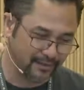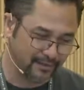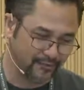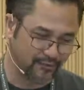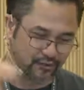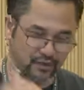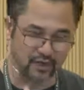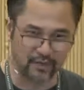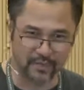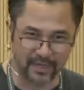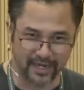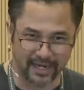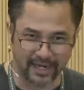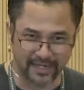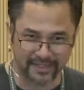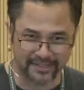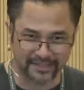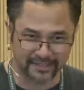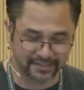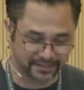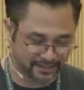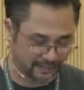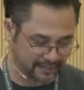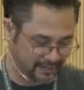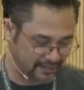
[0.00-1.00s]

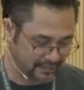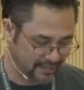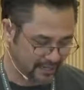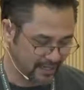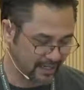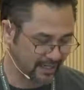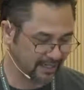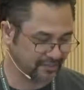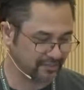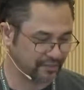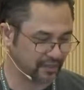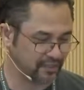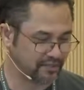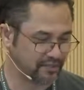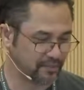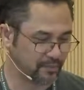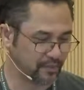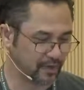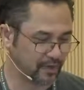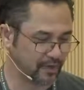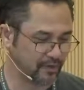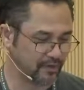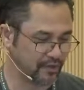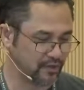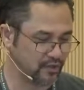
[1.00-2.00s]
Kubernetes, and it's also
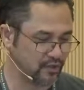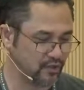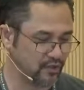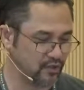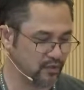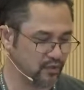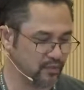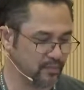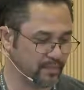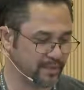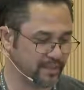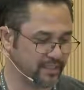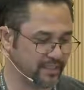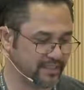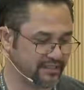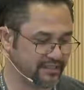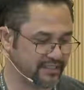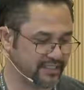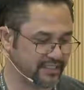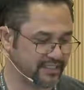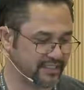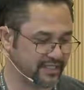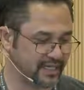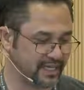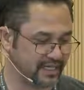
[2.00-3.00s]
part of
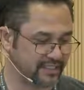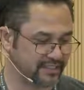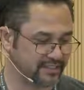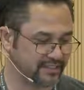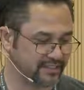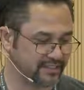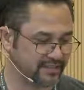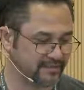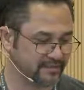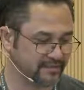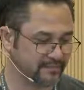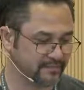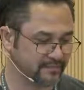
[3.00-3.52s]
kubectx.